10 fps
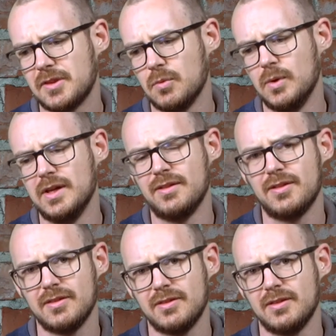
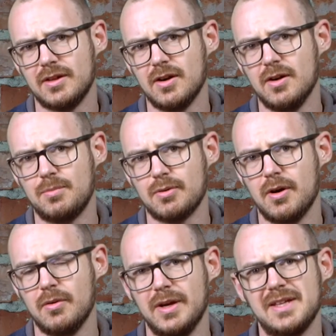with the
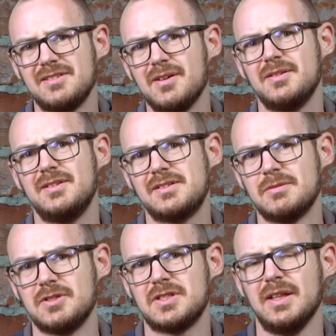GoPro. It's not so
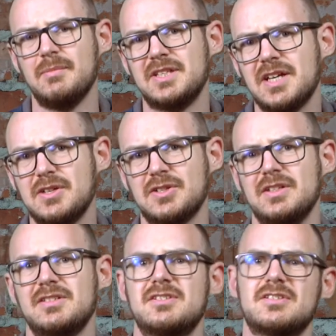much a limitation,
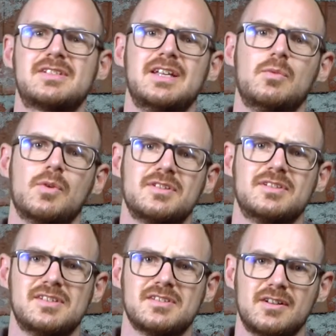it's just it wasn't
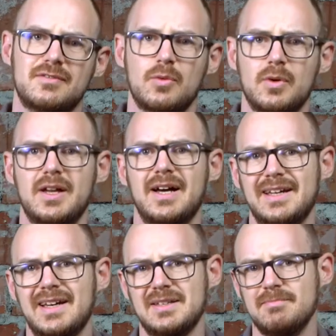designed for what I
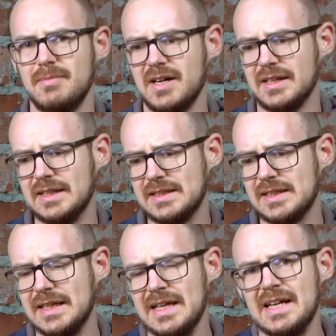had in mind.
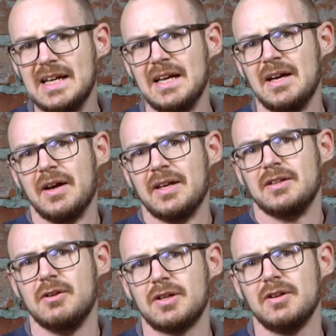
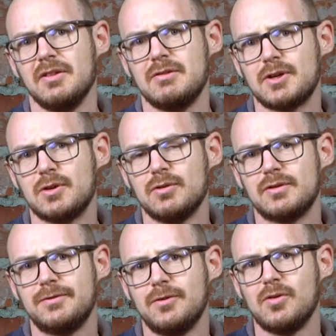You can only record
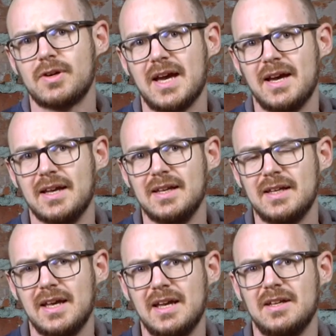4K
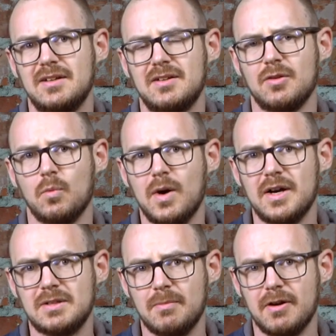in the
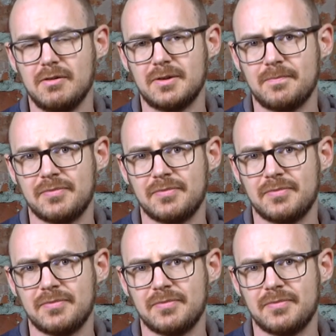wide mode,